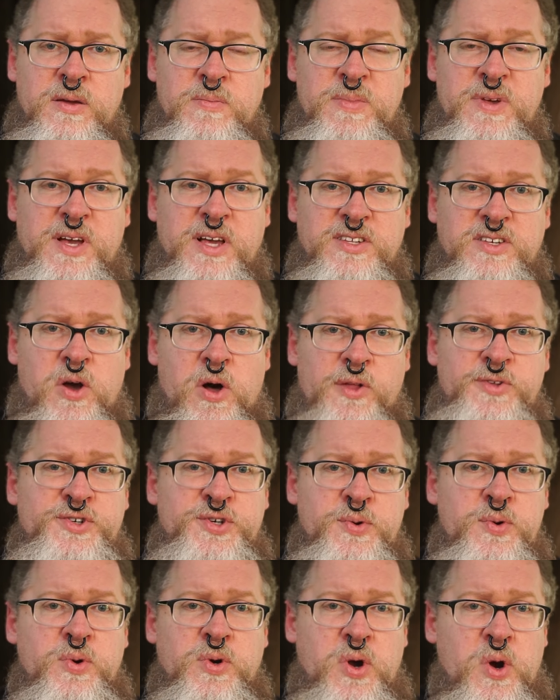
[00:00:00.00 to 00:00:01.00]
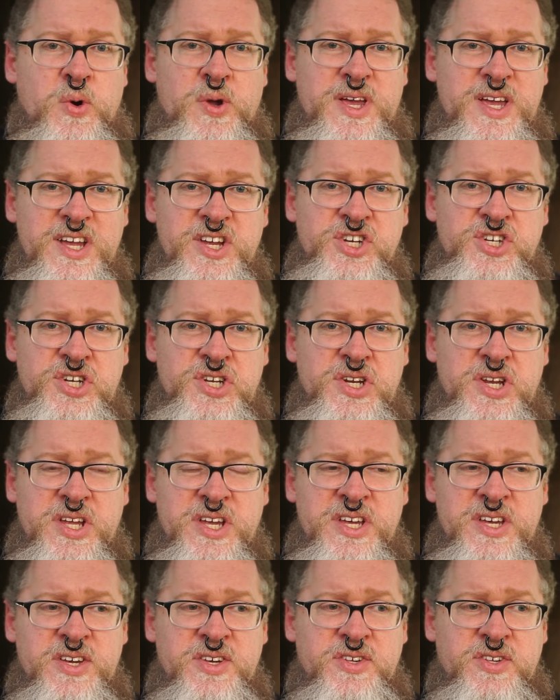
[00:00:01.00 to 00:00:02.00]
Because cultural cohesion
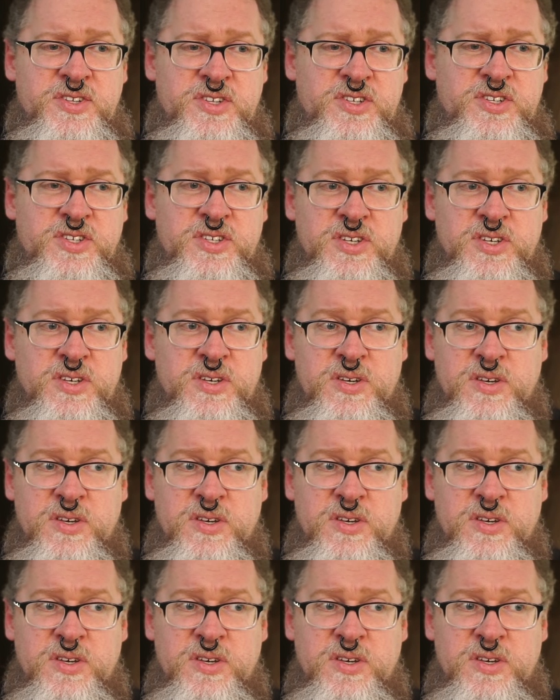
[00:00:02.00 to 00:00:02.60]
is